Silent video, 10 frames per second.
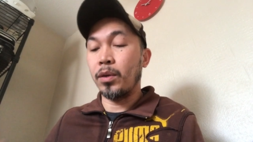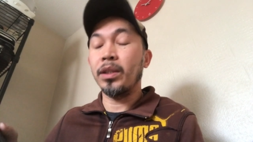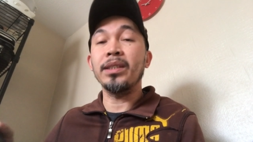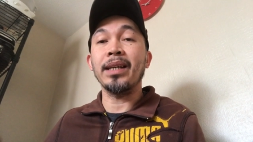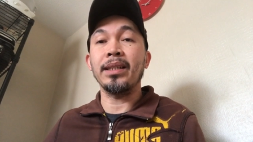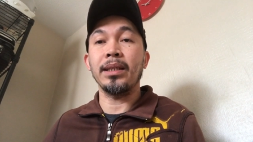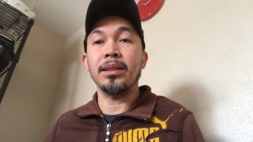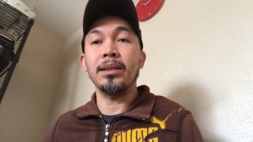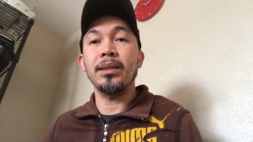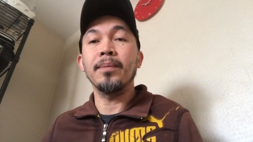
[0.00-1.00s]
on the
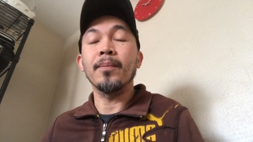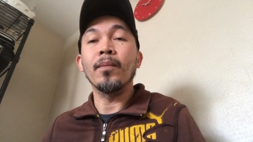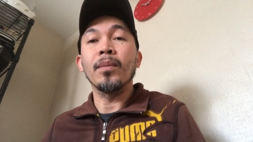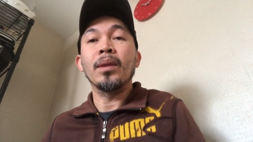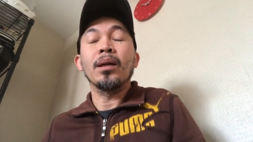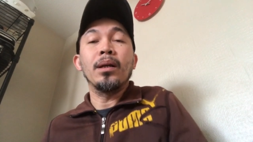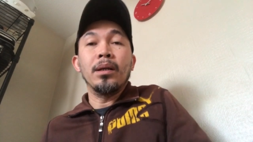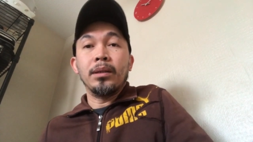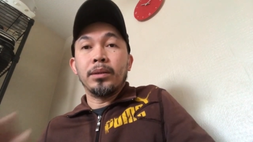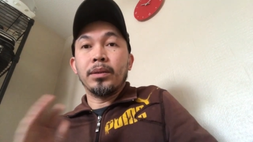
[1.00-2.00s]
settings
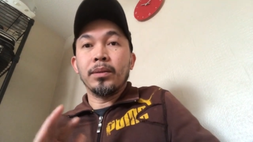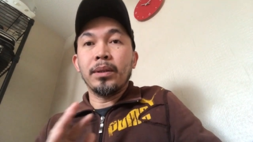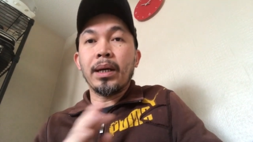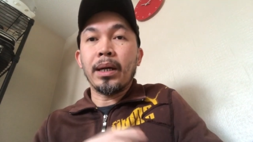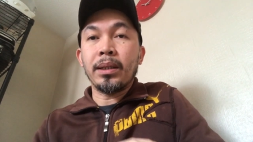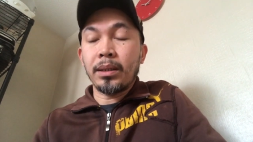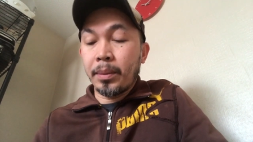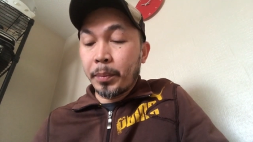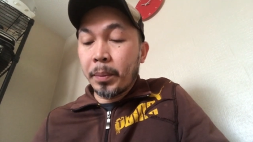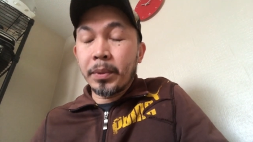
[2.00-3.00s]
so that
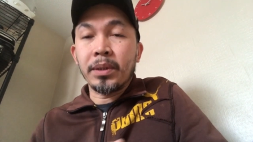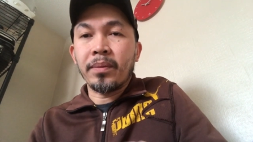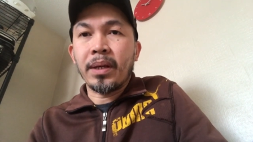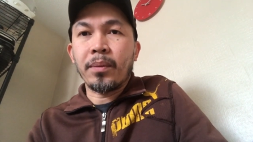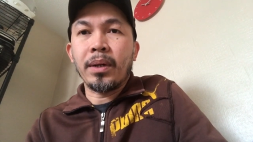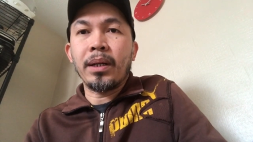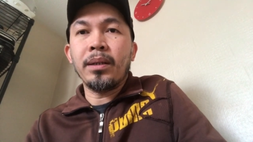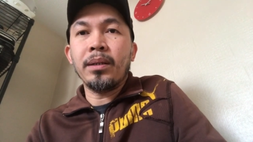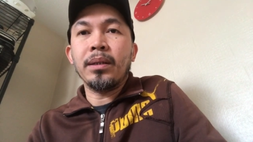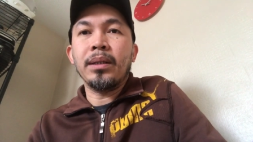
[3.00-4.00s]
the purpose of that
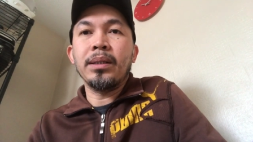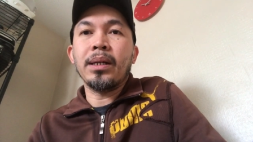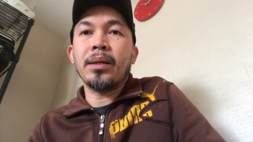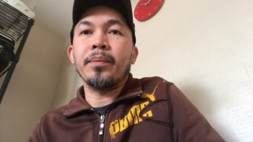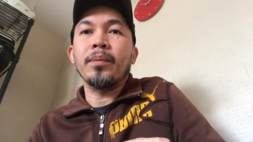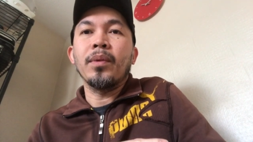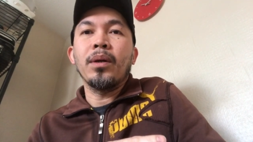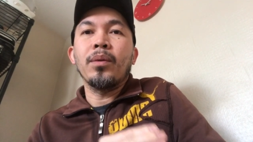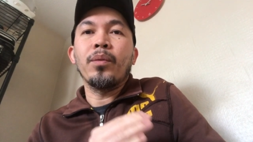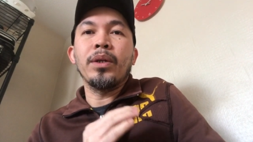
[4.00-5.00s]
one is that
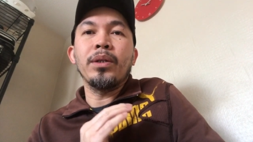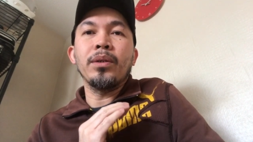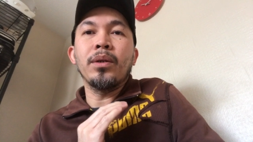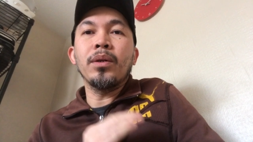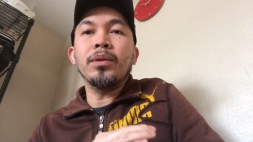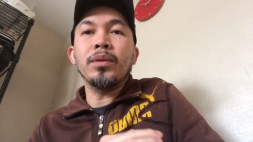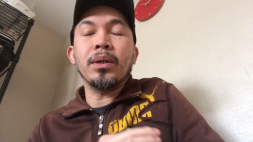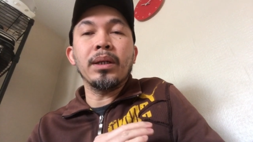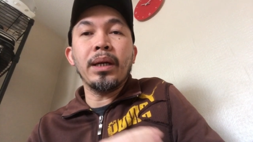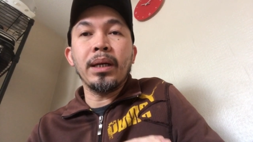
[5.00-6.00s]
when you go to
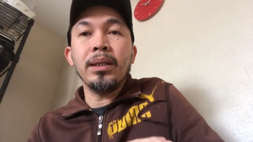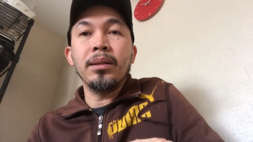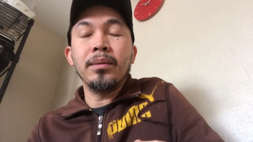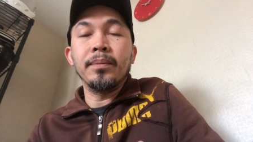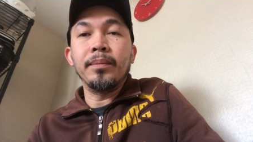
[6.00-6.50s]
a gig